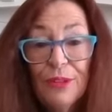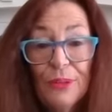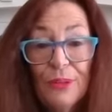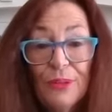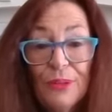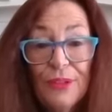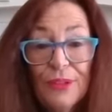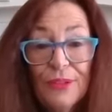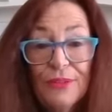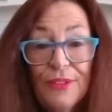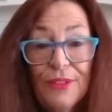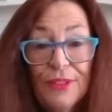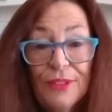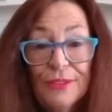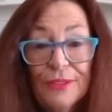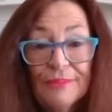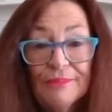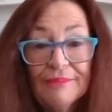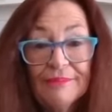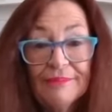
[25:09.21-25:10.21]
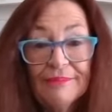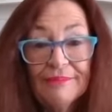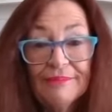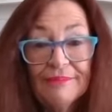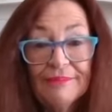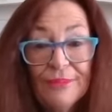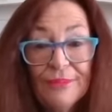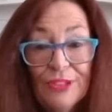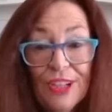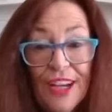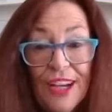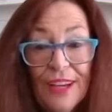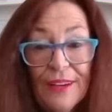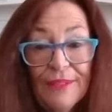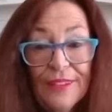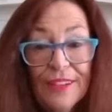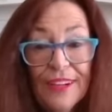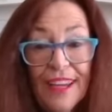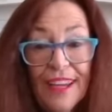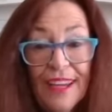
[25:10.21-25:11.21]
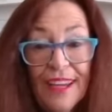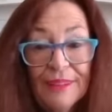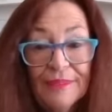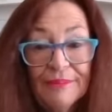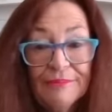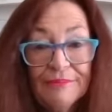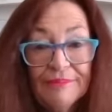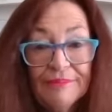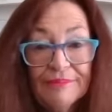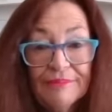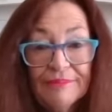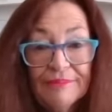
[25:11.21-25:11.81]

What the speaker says: to all of you. Ciao for now.